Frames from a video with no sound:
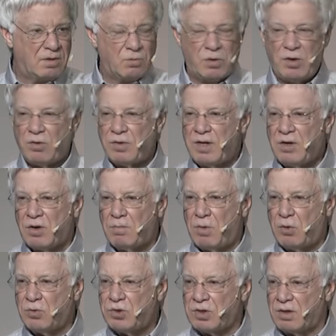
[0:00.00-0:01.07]
We don't hear
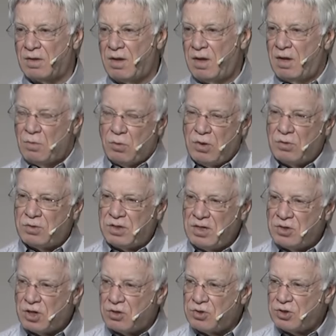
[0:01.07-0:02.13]
emotion. We don't
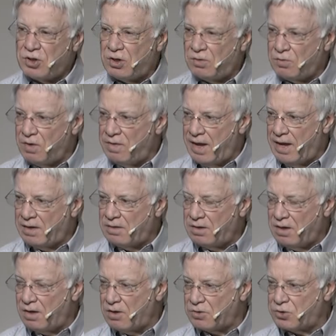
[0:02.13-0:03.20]
teach our children that
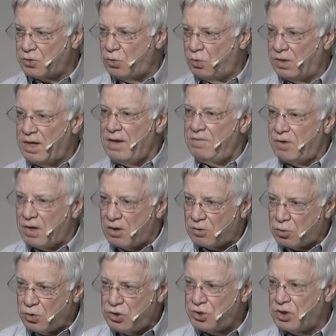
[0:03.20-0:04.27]
in our school, even our
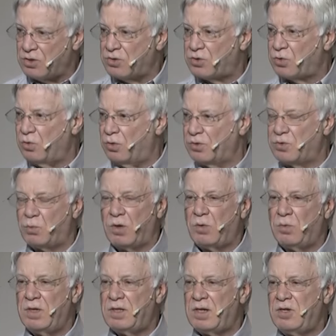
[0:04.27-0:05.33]
Christian schools. What do
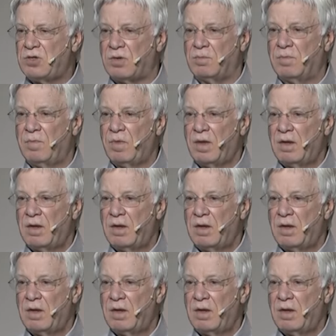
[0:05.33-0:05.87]
we teach them?